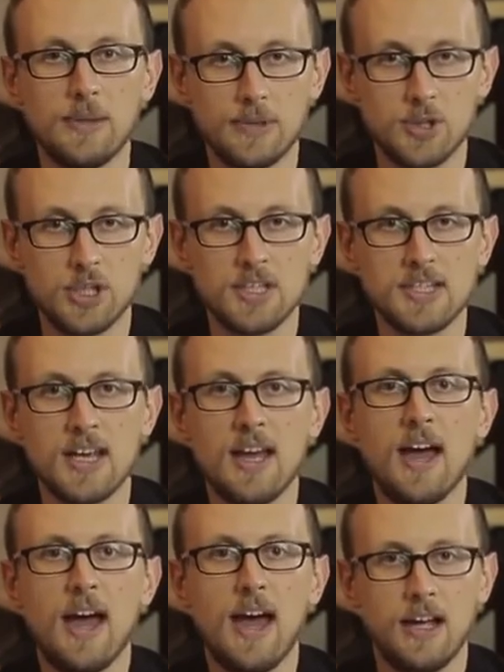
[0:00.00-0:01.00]
images
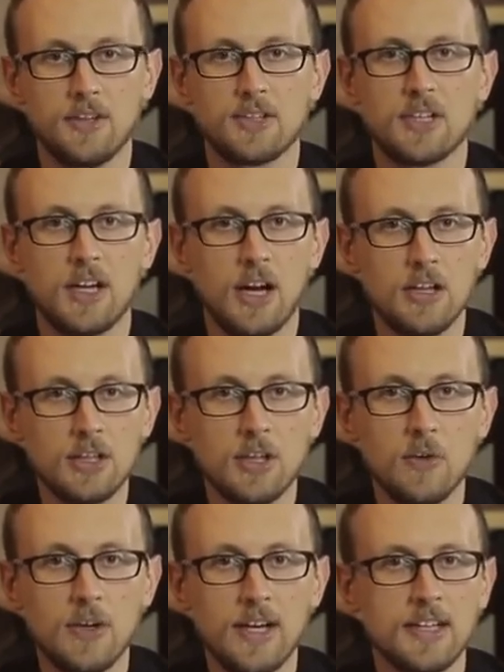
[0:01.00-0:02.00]
and color
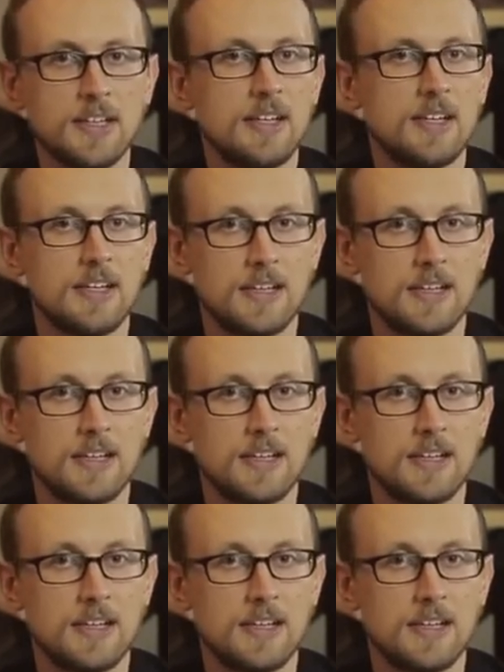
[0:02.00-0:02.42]
correct